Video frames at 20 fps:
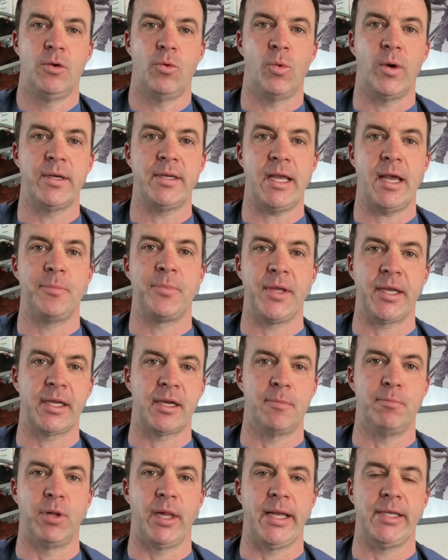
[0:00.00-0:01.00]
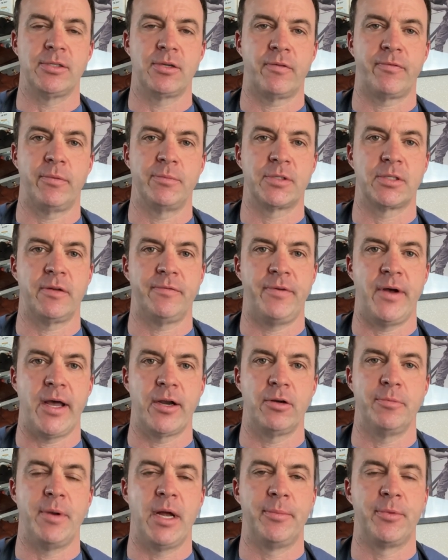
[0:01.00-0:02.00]
I'm thinking a blazer from
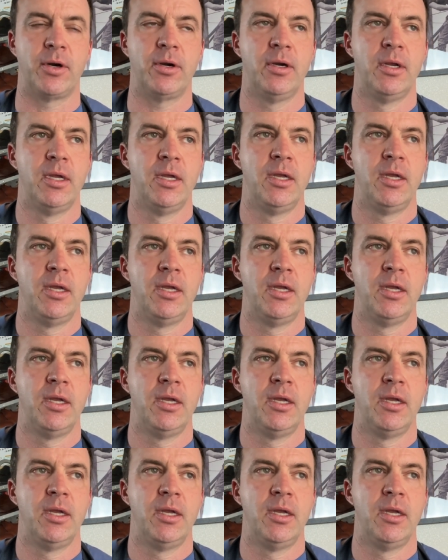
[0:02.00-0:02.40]
Stefano Bemmer.